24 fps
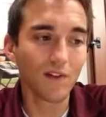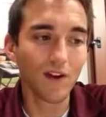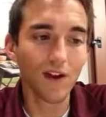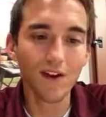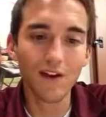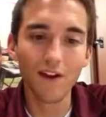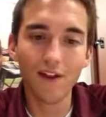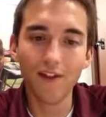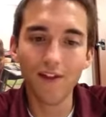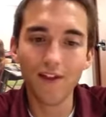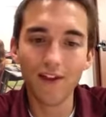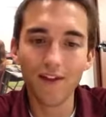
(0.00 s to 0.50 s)

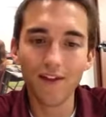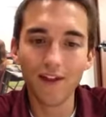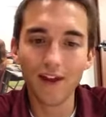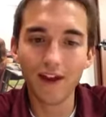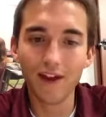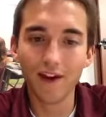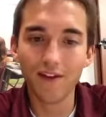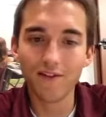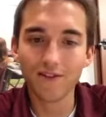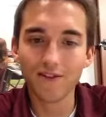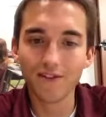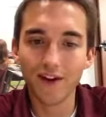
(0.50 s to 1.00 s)
I think that
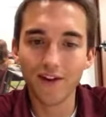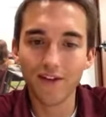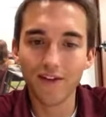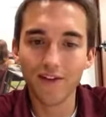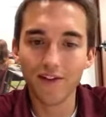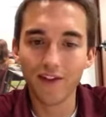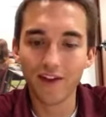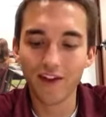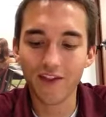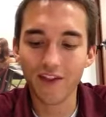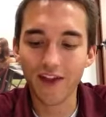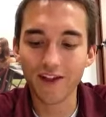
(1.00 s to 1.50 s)
covers
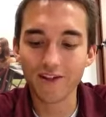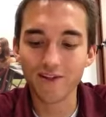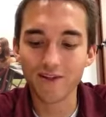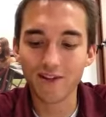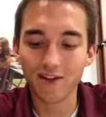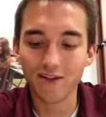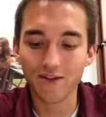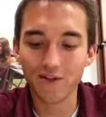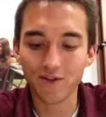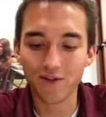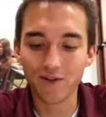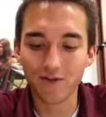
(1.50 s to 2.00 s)
everything in that
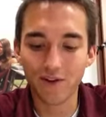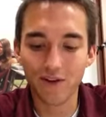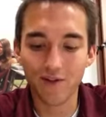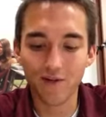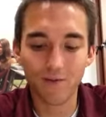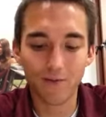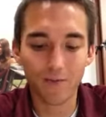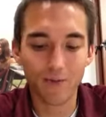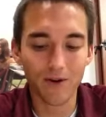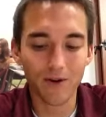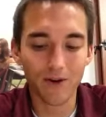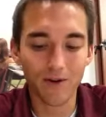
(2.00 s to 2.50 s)
section for
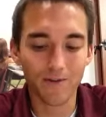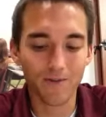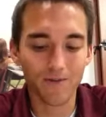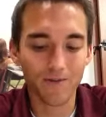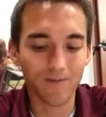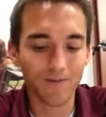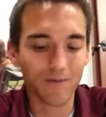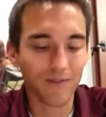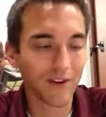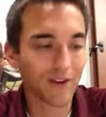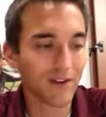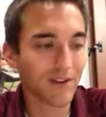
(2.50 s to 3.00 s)
everybody.
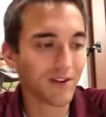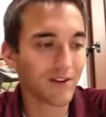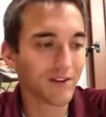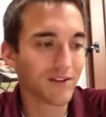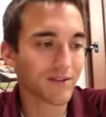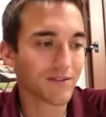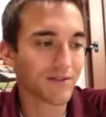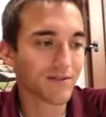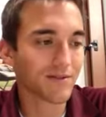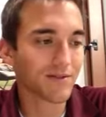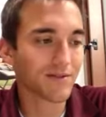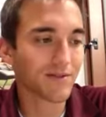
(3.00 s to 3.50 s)
I think it
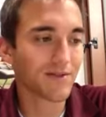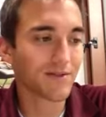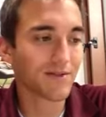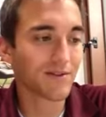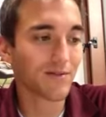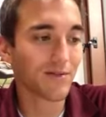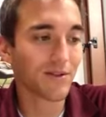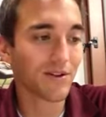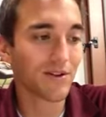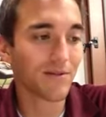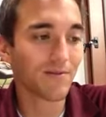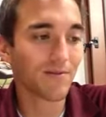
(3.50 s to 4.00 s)
does. So
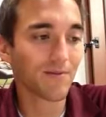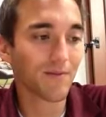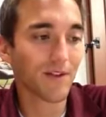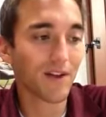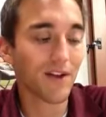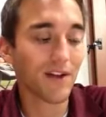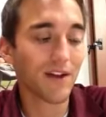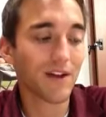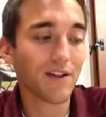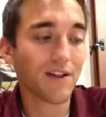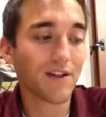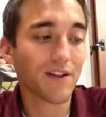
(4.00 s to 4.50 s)
we're good.
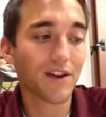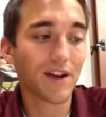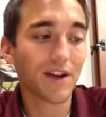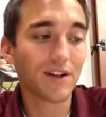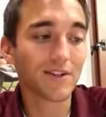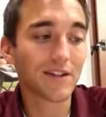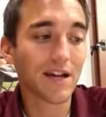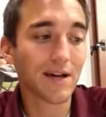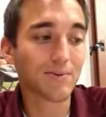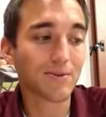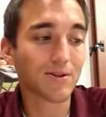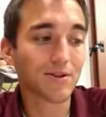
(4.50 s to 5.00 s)
The
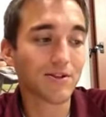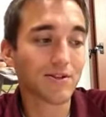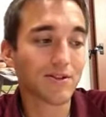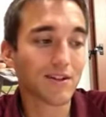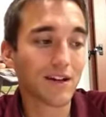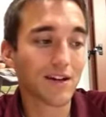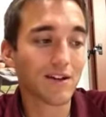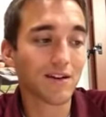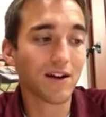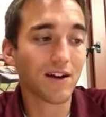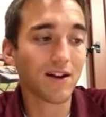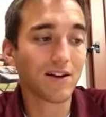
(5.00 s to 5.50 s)
next option is
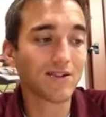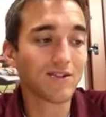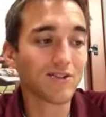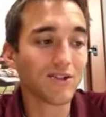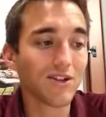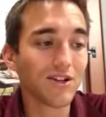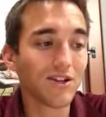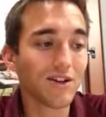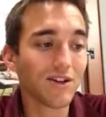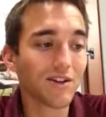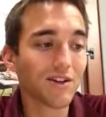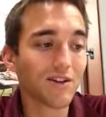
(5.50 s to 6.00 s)

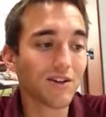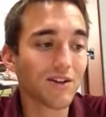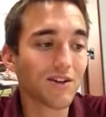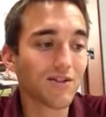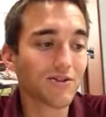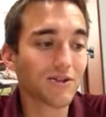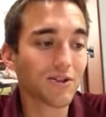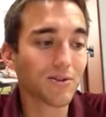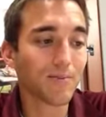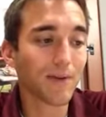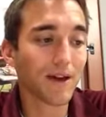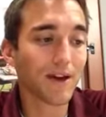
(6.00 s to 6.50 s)
technology and
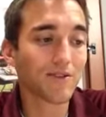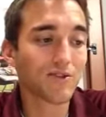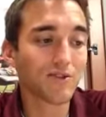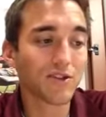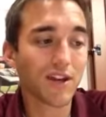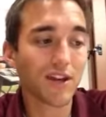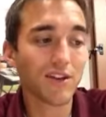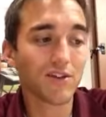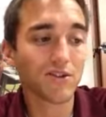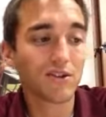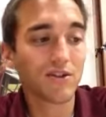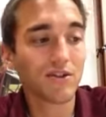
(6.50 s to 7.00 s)
leadership
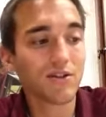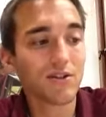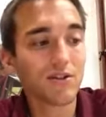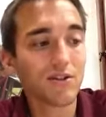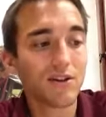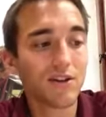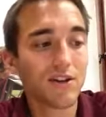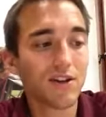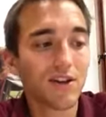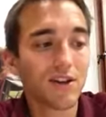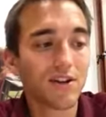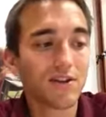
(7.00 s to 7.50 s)
education.
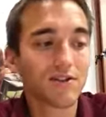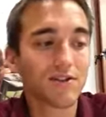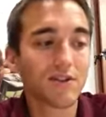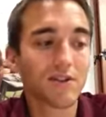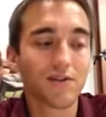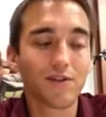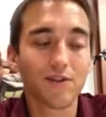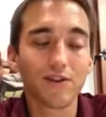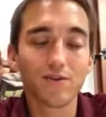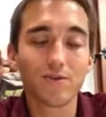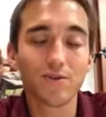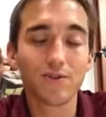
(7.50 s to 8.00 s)
So the
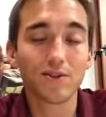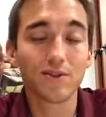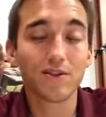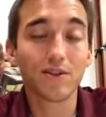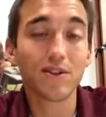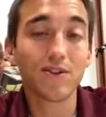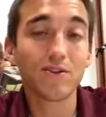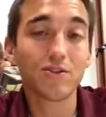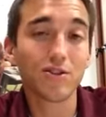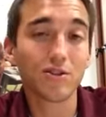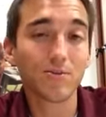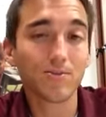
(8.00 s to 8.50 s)
first one is
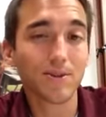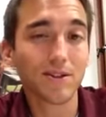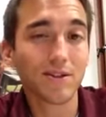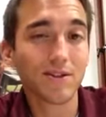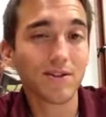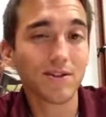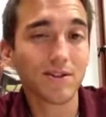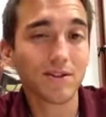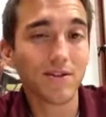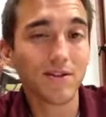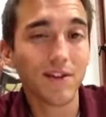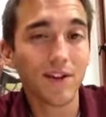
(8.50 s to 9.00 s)
leadership
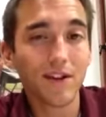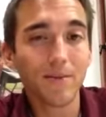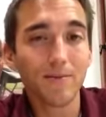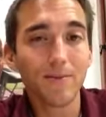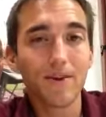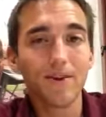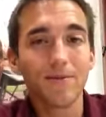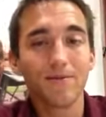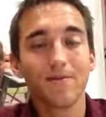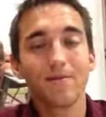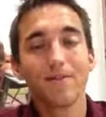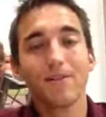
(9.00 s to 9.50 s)
skills
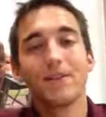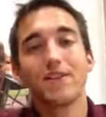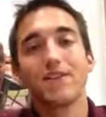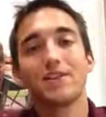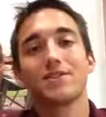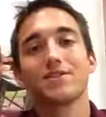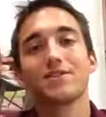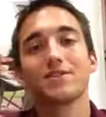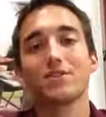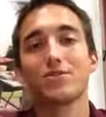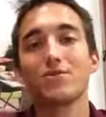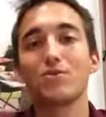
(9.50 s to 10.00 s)
development.
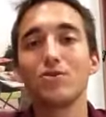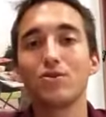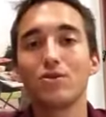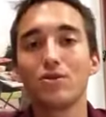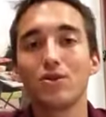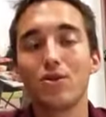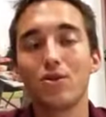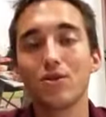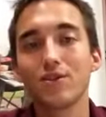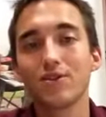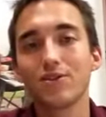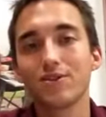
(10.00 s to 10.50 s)
It's a cool
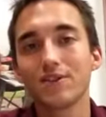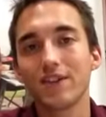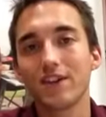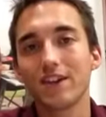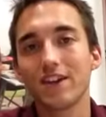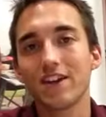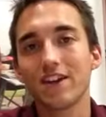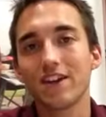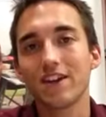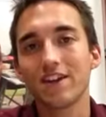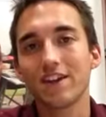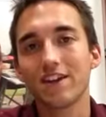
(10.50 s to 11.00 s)
course.
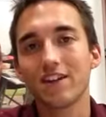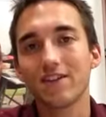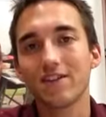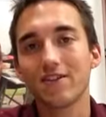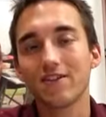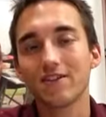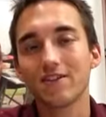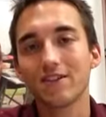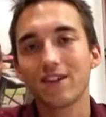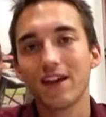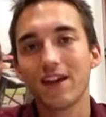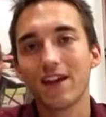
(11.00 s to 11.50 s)
It
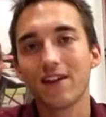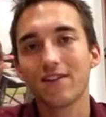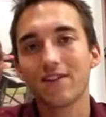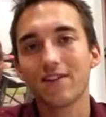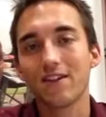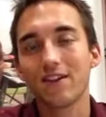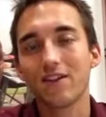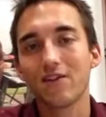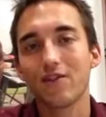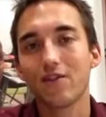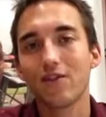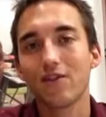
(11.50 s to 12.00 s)
looks at
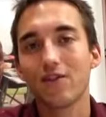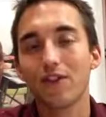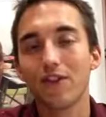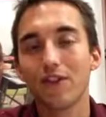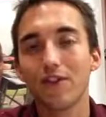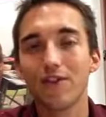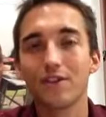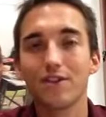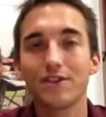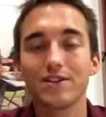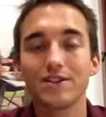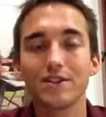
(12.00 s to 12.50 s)
the different
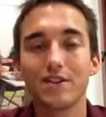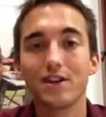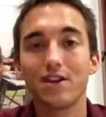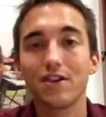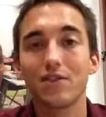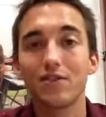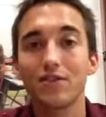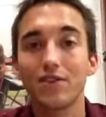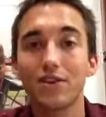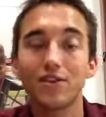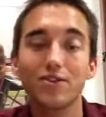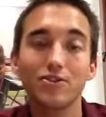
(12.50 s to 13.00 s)
theories
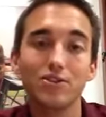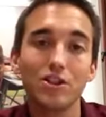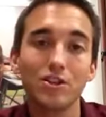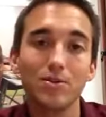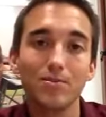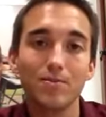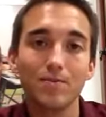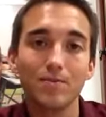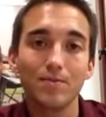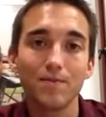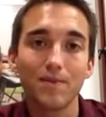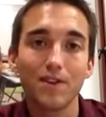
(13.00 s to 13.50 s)
of
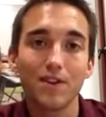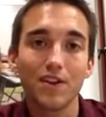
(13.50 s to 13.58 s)
leadership.